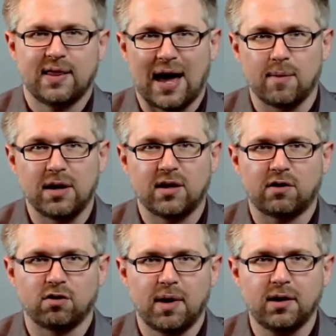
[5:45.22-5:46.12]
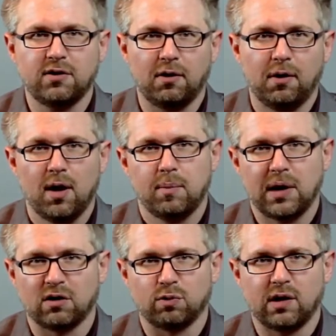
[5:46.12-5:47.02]
That can be detrimental
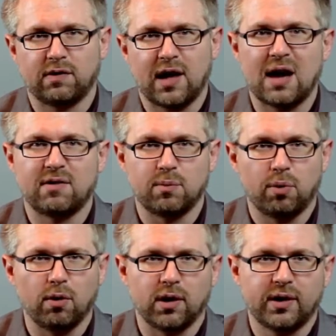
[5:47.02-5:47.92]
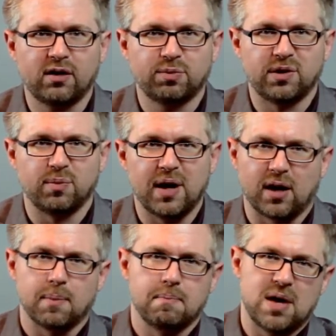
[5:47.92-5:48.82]
because what if they have an important announcement to
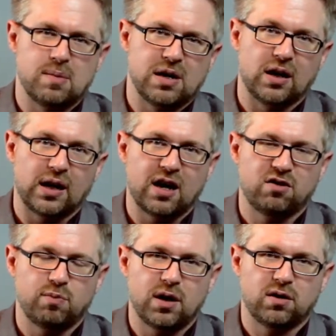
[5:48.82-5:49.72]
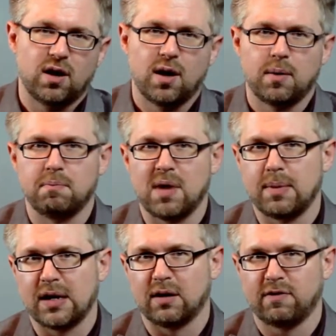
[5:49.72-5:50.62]
make? Maybe an engagement,
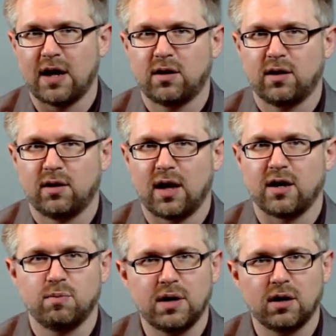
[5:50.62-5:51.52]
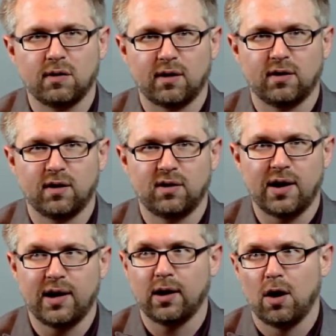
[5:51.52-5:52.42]
maybe an event that you'd be interested in
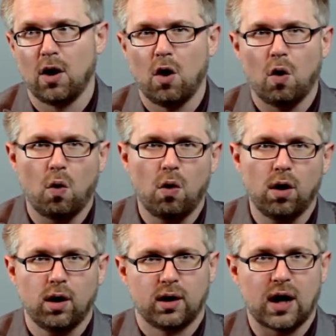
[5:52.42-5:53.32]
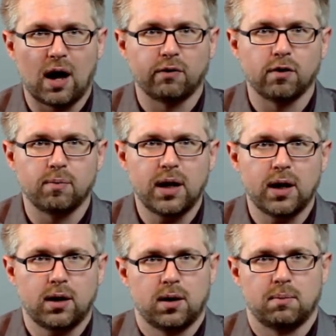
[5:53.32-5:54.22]
attending, or, God
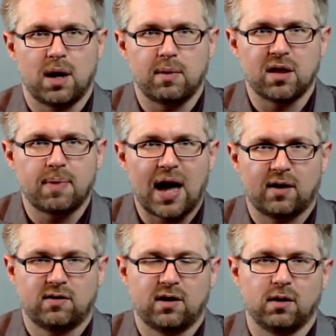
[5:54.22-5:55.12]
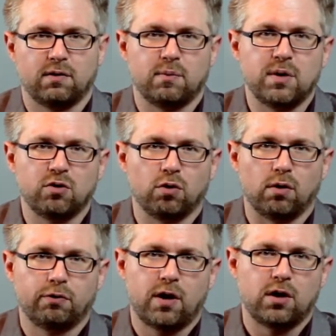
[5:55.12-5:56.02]
forbid, maybe the passing of a
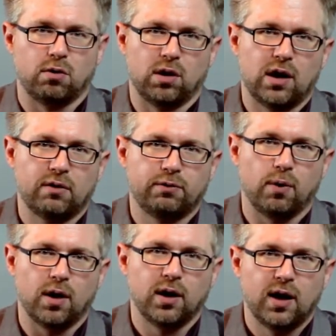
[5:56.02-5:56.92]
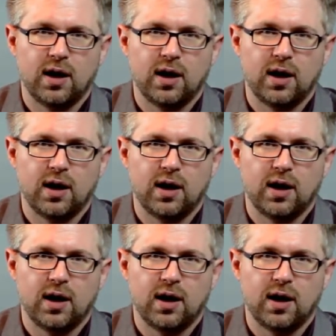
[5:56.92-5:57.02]
mutual friend or a loved one.